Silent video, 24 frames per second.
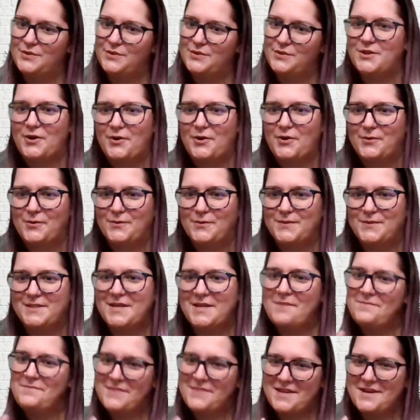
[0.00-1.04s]
so
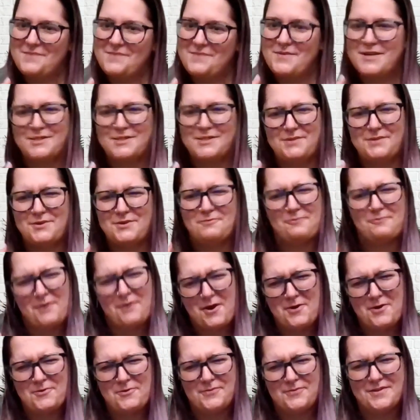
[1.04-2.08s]
something must be
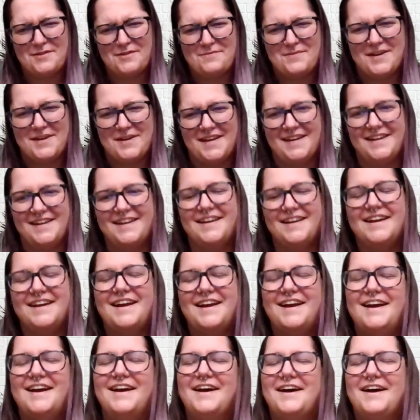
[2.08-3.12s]
wrong with me.
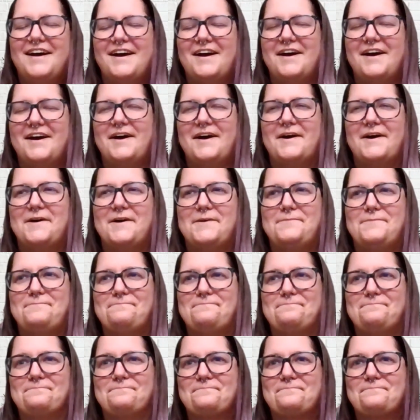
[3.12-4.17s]

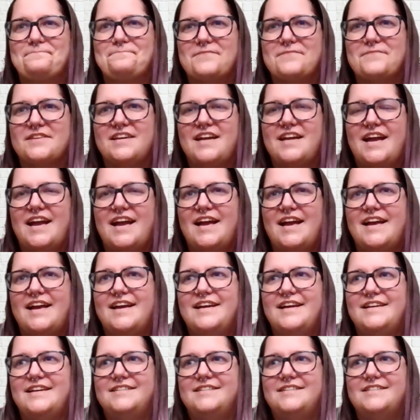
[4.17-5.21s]
Um,
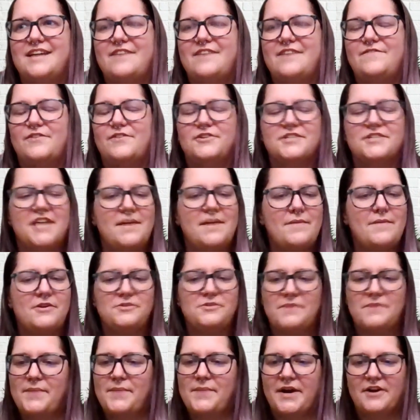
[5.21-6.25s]
and I first came out
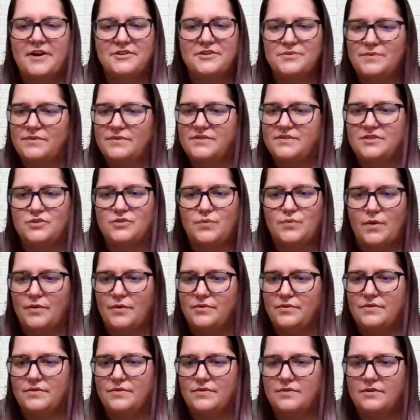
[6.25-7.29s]
to my parents when I was in
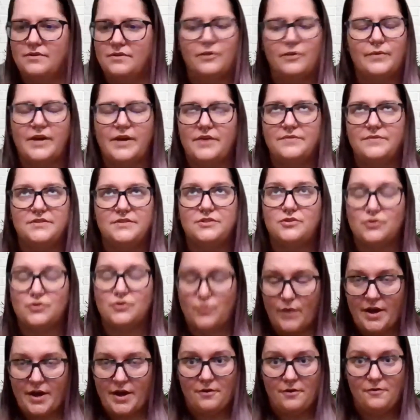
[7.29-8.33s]
12th, or when I was
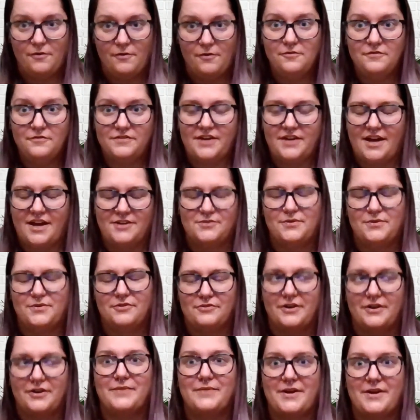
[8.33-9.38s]
12, not 12th
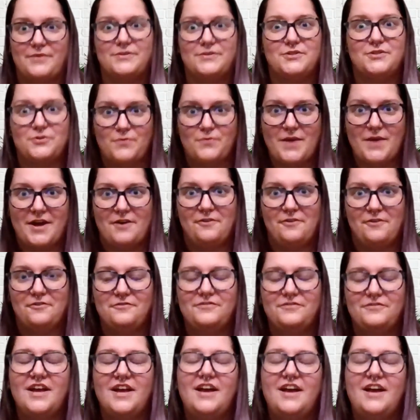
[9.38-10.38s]
grade, when I was 12,